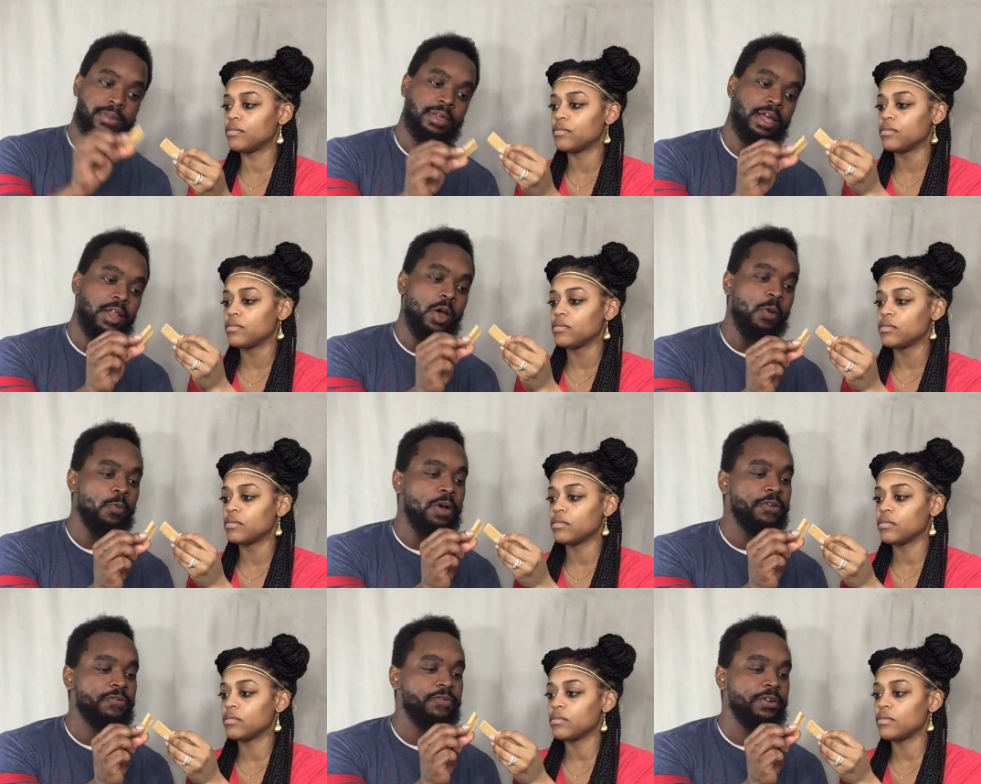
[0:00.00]
Speaker 1: Hello,
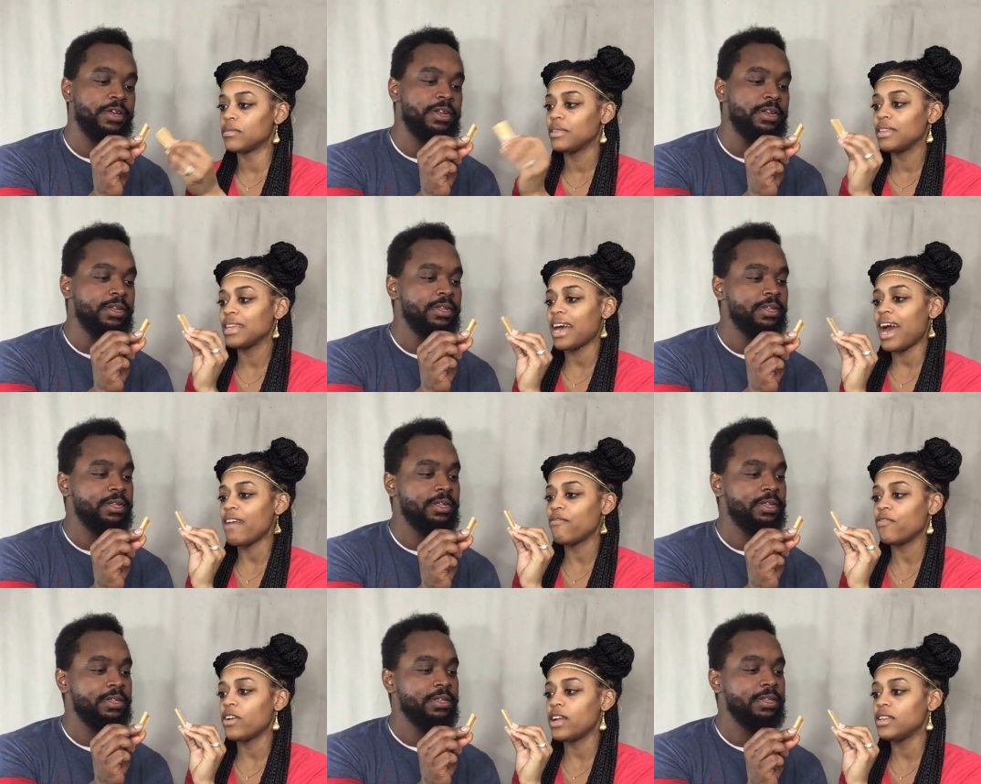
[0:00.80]
Speaker 2: one friend.
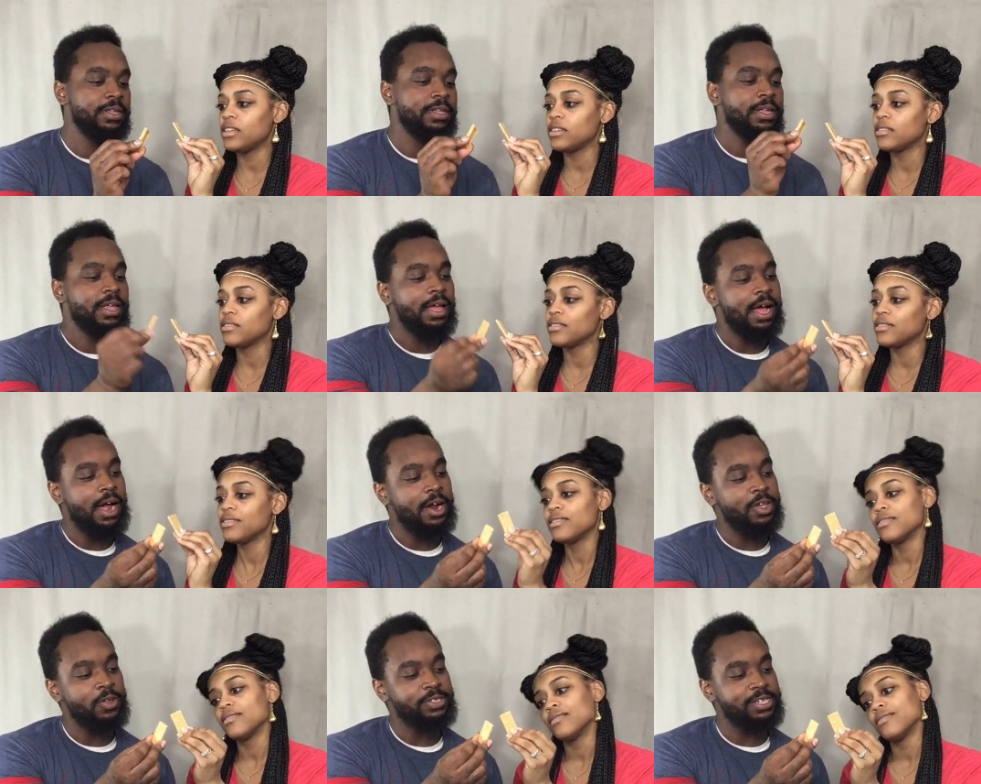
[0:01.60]
Hi, friend. How
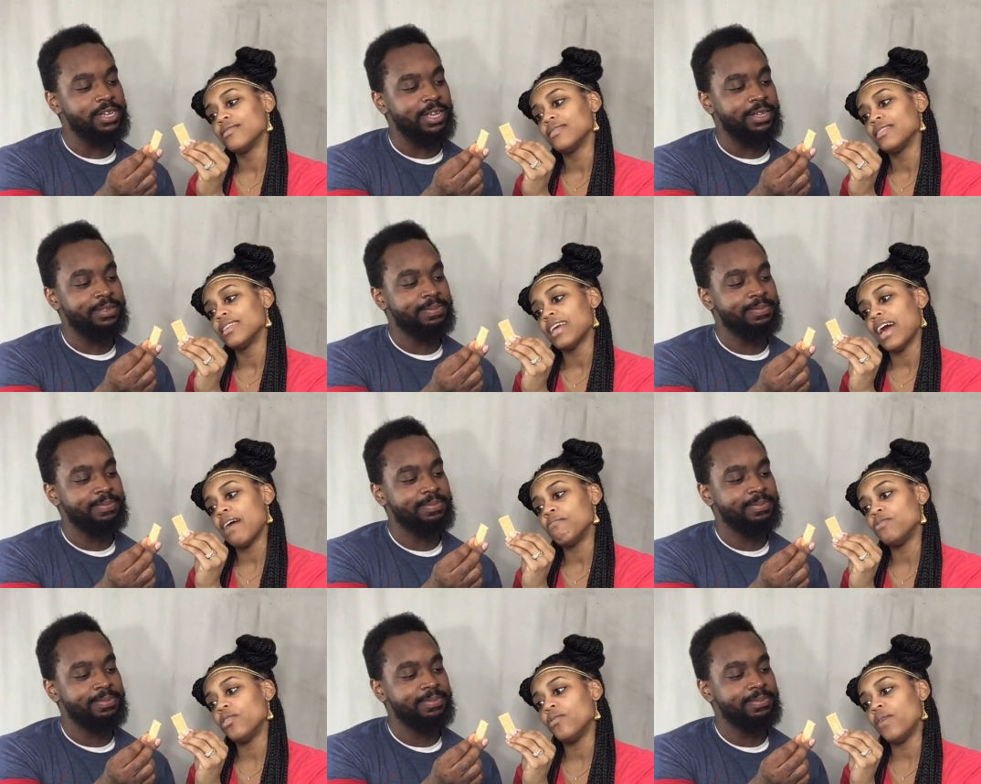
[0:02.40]
are you today?
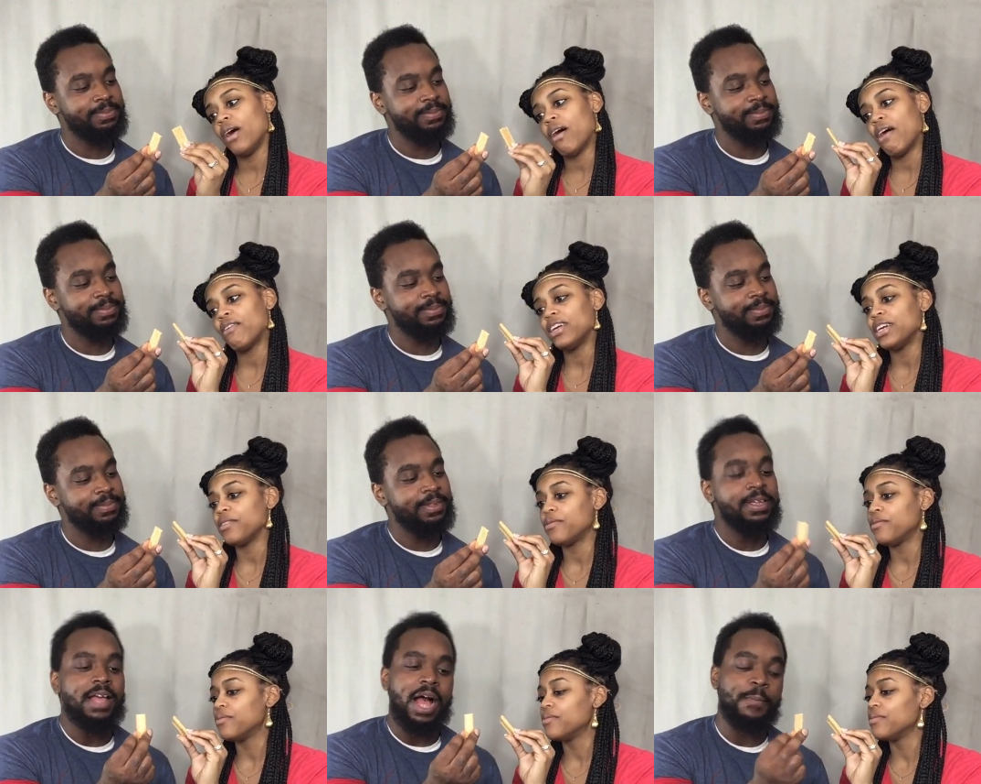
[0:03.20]
Speaker 1: I'm doing well. How are
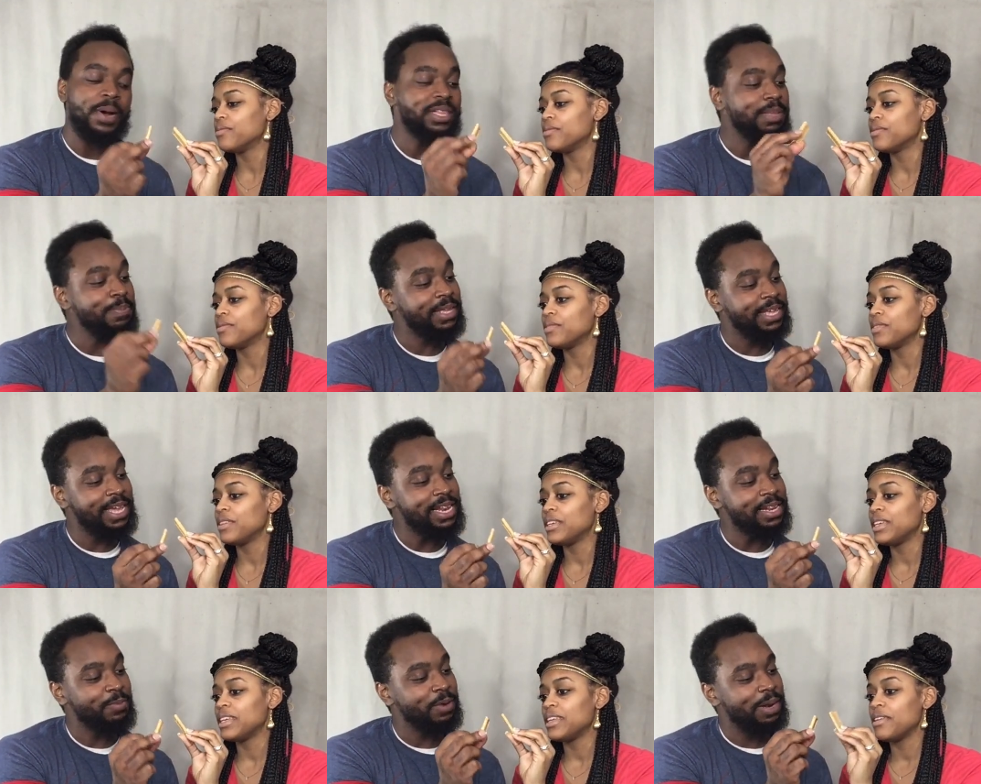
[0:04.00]
you?
Speaker 2: I'm about to be
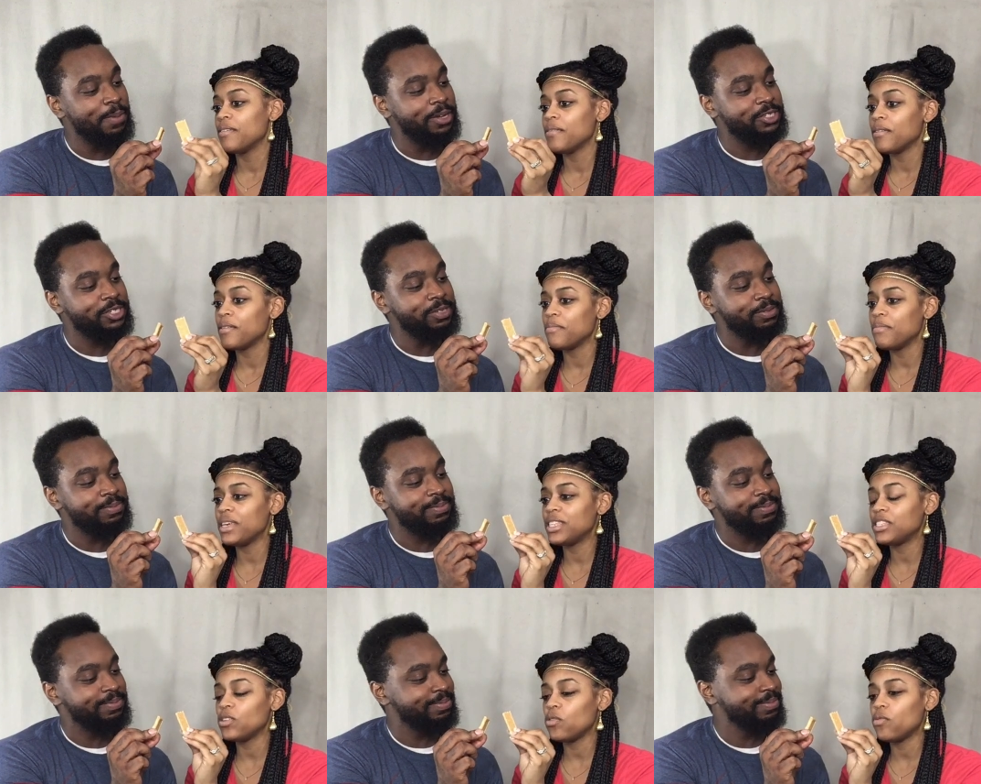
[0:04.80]
eating. What about you?
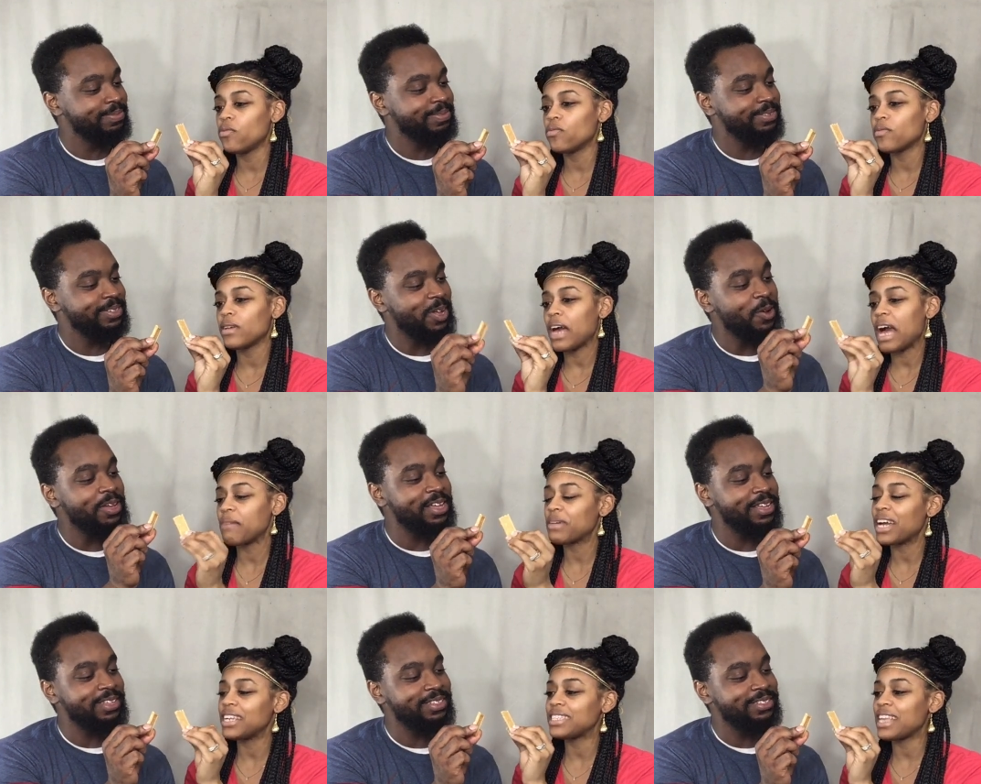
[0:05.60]
Speaker 1: Me too. Okay. I'm
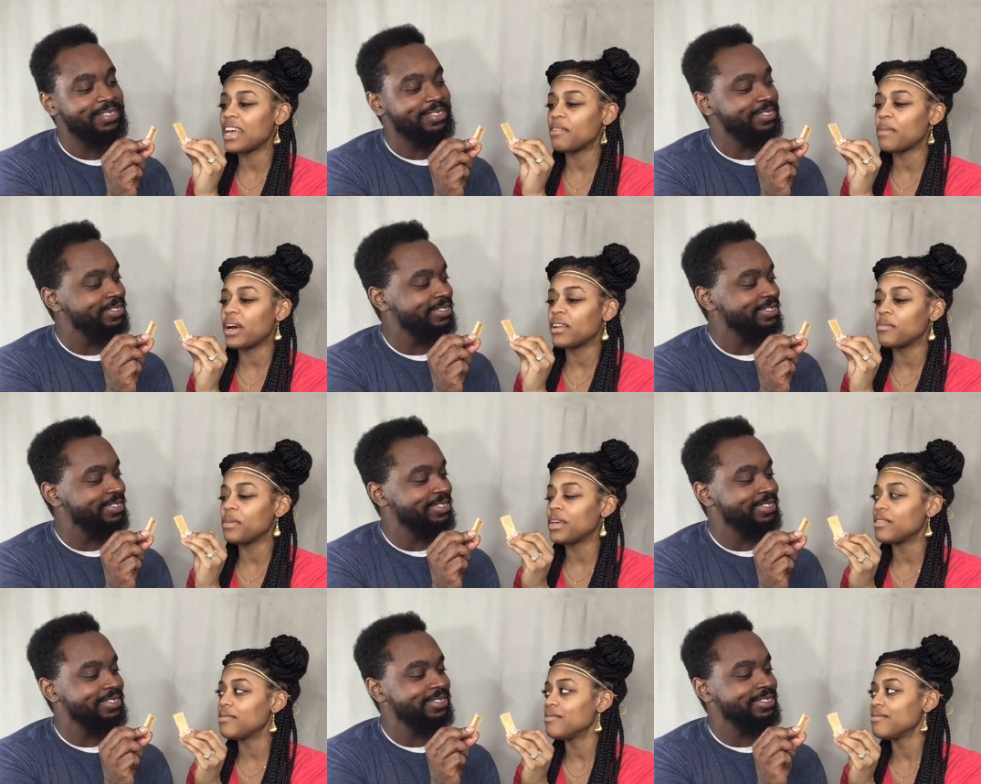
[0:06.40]
kind of sad about it,
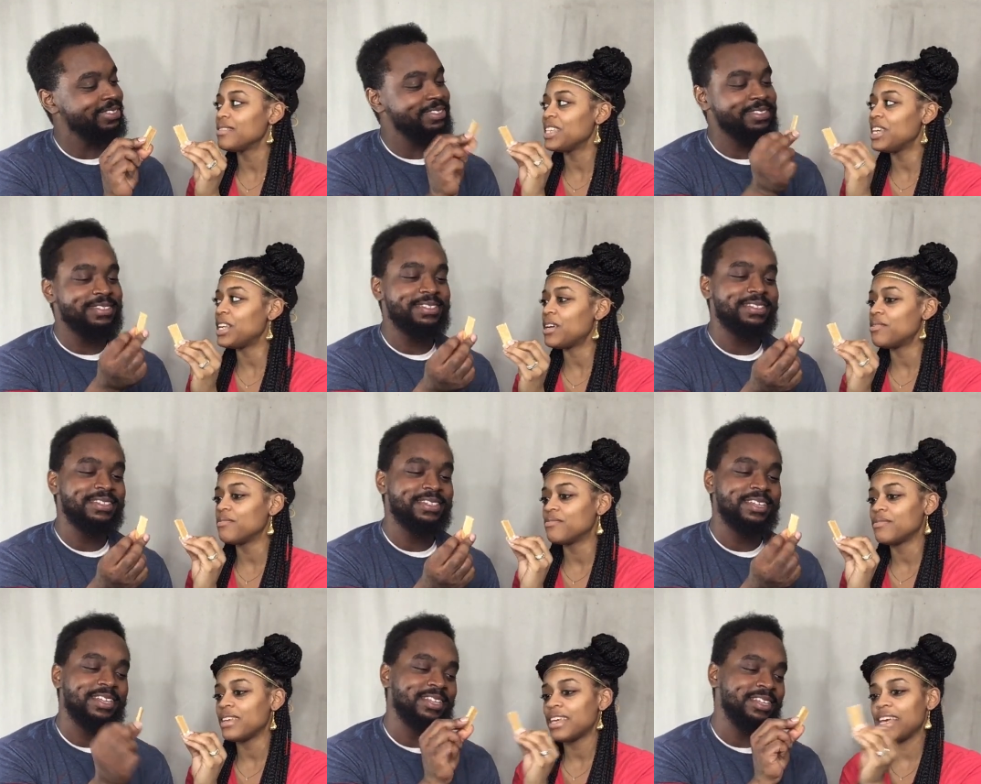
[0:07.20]
but, you know,
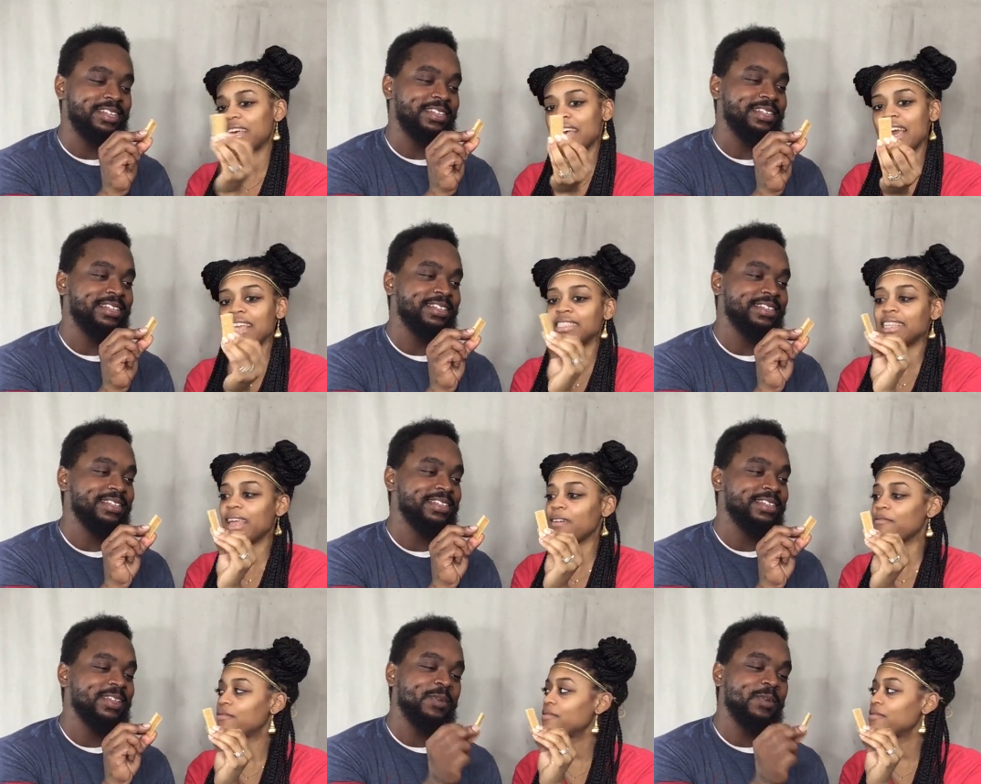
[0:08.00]
it's life.